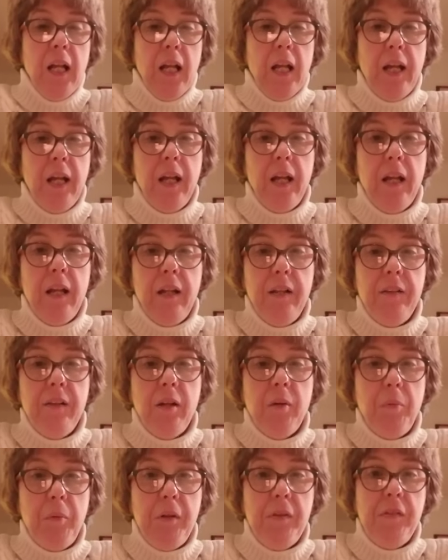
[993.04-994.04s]
And
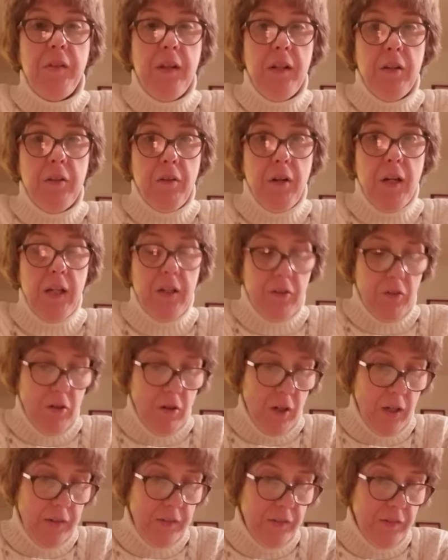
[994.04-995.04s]
it was at a great
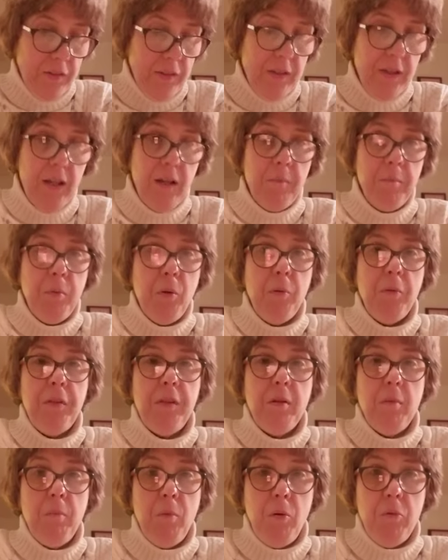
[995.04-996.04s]
cost to them,
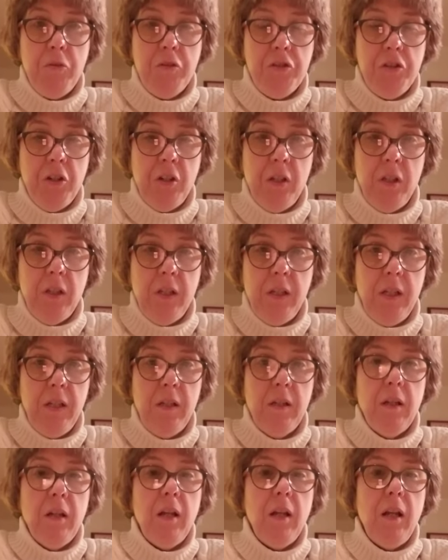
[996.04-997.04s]
both
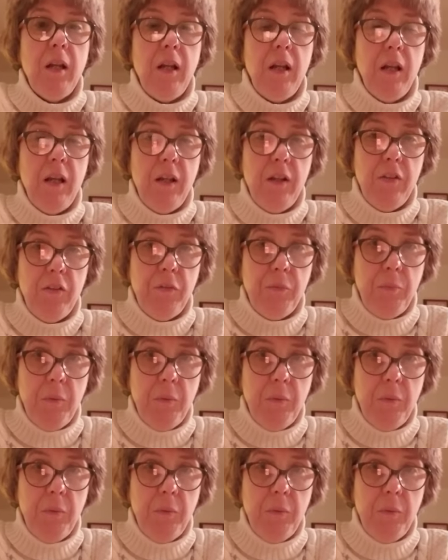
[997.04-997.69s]
emotionally as